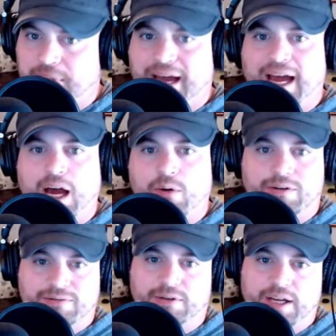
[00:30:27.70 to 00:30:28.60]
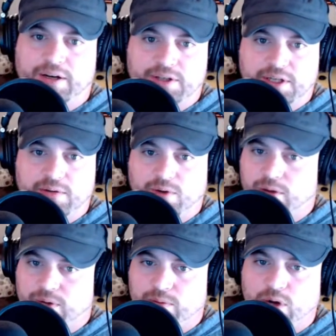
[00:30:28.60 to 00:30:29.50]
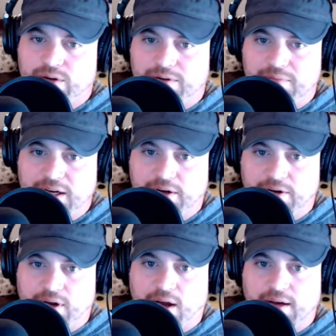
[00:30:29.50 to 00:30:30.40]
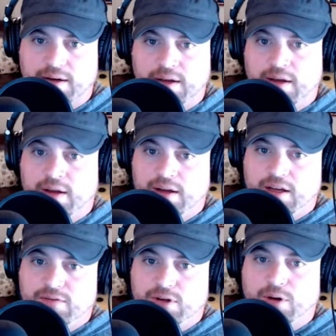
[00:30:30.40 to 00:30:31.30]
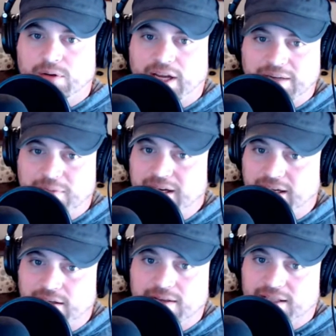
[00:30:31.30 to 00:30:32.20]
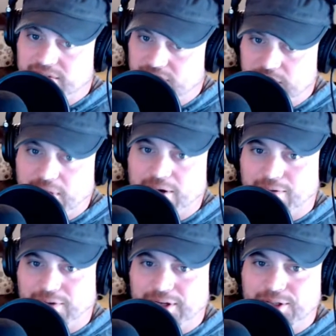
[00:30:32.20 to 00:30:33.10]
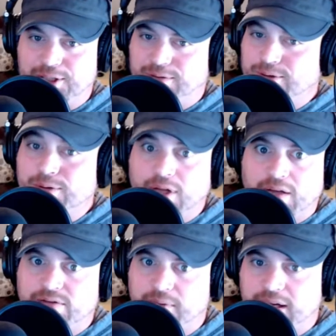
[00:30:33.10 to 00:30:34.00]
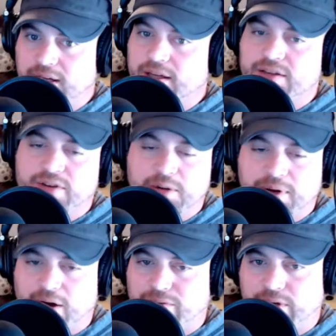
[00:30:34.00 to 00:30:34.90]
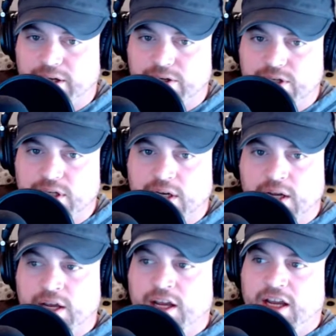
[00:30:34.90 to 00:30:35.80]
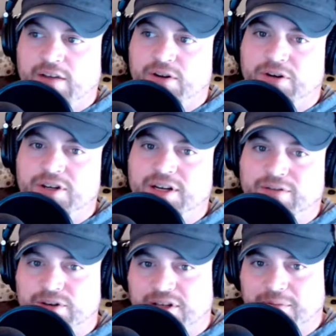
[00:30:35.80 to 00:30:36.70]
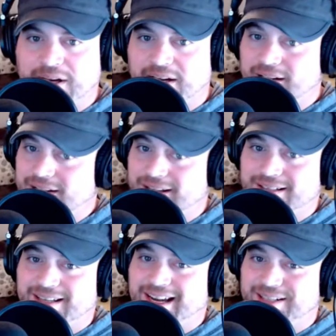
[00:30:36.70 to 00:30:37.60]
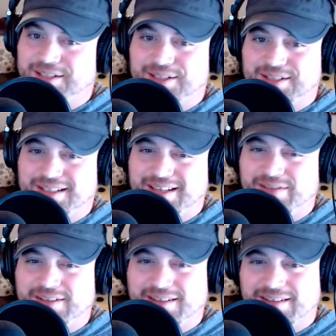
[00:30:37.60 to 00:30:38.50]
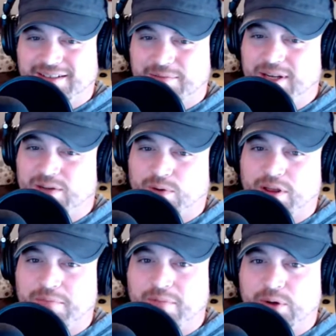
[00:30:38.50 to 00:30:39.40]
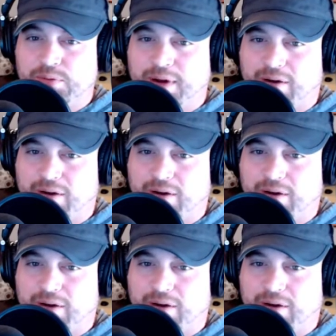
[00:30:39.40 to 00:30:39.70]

powerful energy, whether we want to admit it or not. If you don't like money, that's a very powerful energy. If you love money, it's a very powerful energy. If you're indifferent to money, that's actually, even to me, it's one of the most